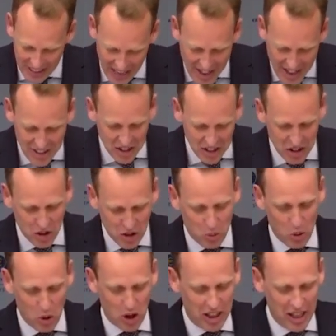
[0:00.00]
ancestors'
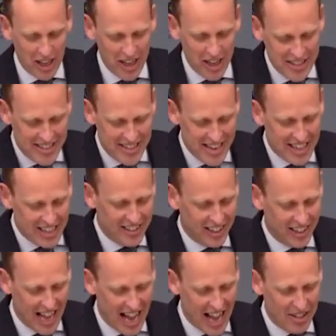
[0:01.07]
work digging the
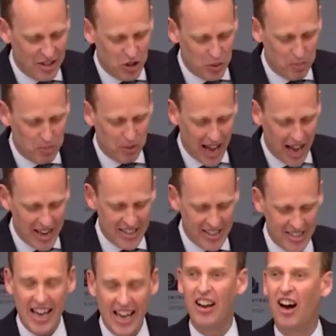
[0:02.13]
land to
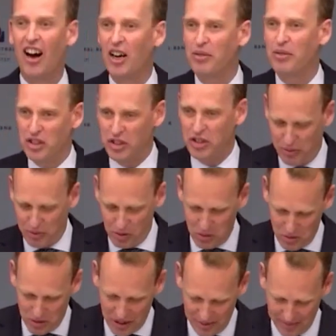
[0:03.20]
plant and harvest
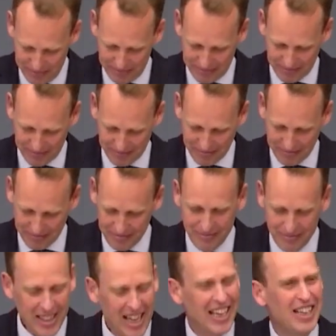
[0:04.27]
food.
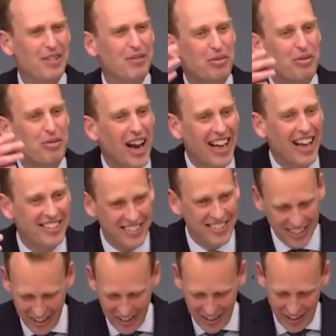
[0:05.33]
And he reflects
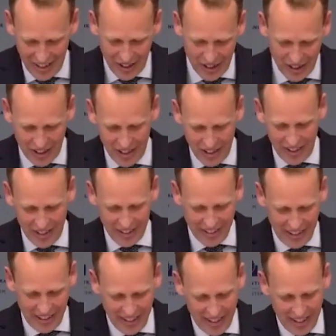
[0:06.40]
on
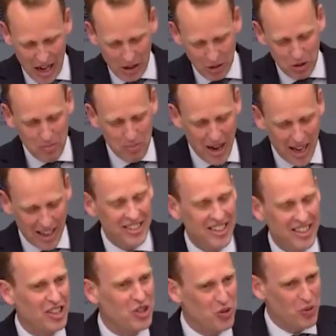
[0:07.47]
how to
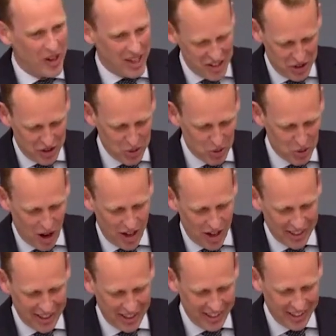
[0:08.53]
balance his wish to
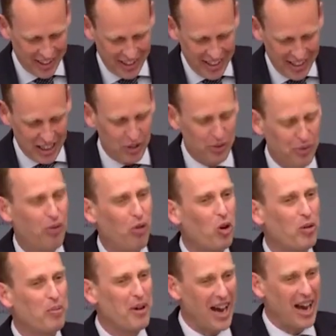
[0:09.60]
honor his
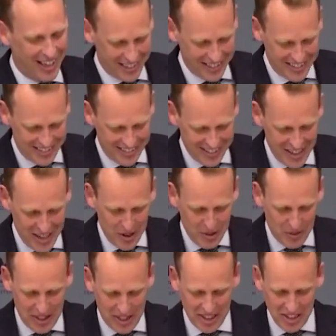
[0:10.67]
forebears
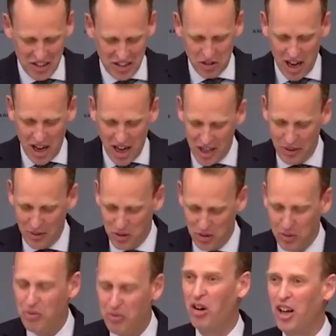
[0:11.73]
with his drive
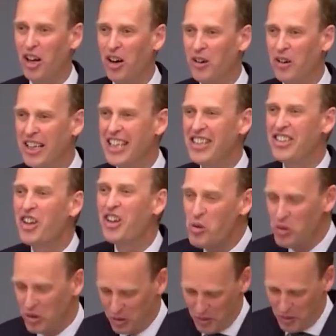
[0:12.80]
to follow his
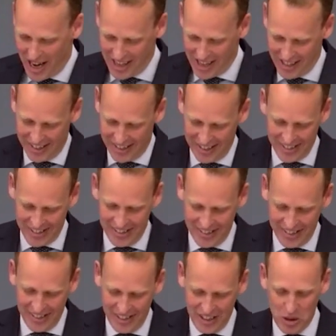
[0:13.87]
own way,
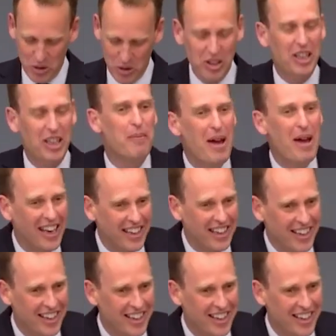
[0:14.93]
using a pen